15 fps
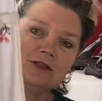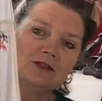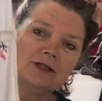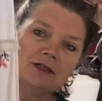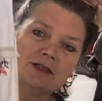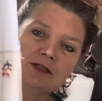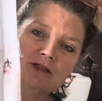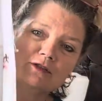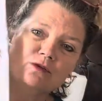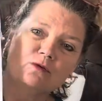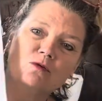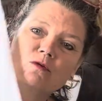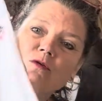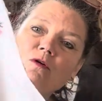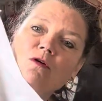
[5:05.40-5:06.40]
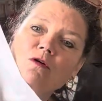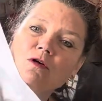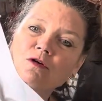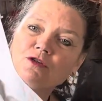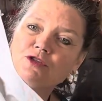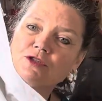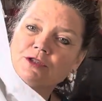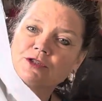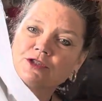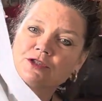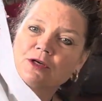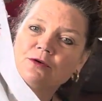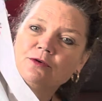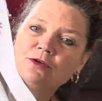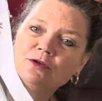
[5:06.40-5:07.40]
just gorgeous.
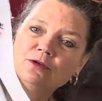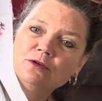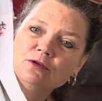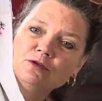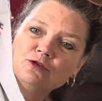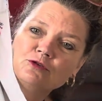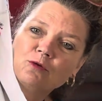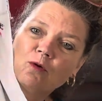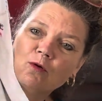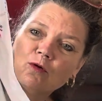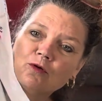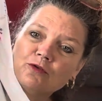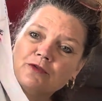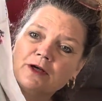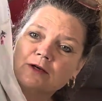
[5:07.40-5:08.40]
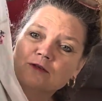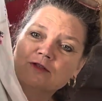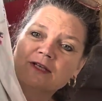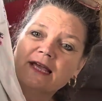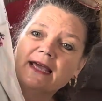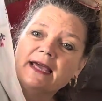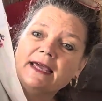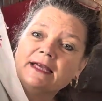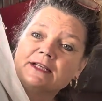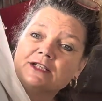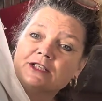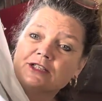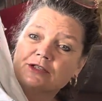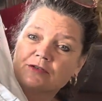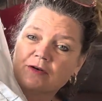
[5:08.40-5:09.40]
So use all those
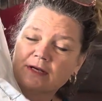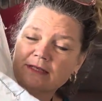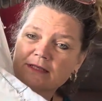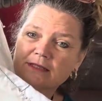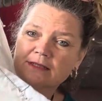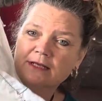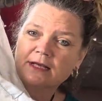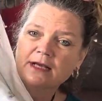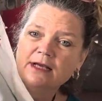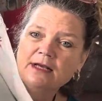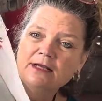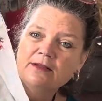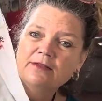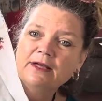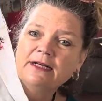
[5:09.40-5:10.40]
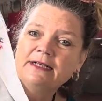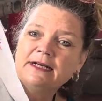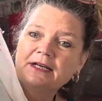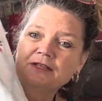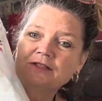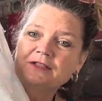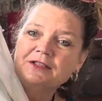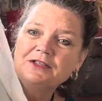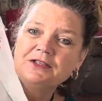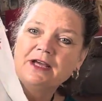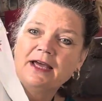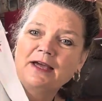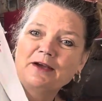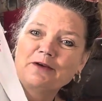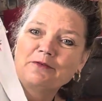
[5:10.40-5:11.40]
extras that doesn't
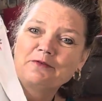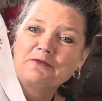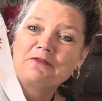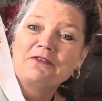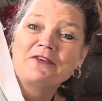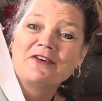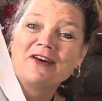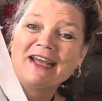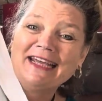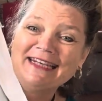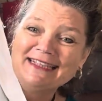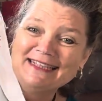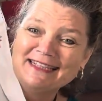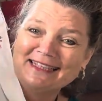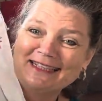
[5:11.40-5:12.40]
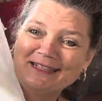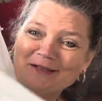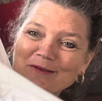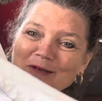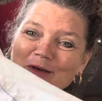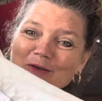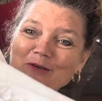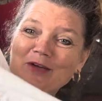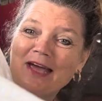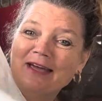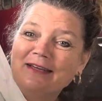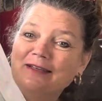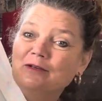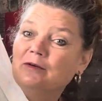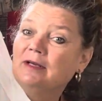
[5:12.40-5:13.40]
have friends. You know,
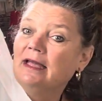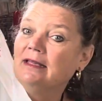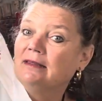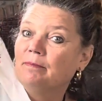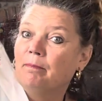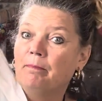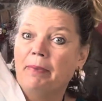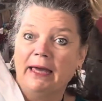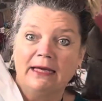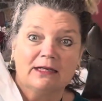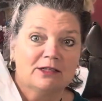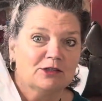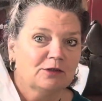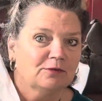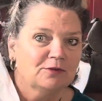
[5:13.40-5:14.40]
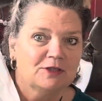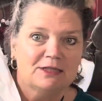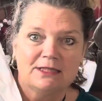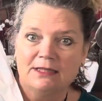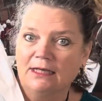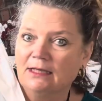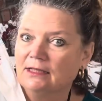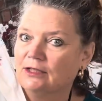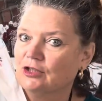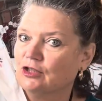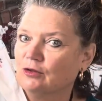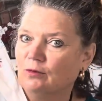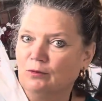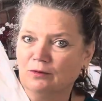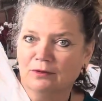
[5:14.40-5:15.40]
you get packs of 6
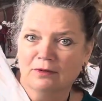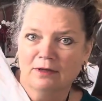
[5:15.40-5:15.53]
or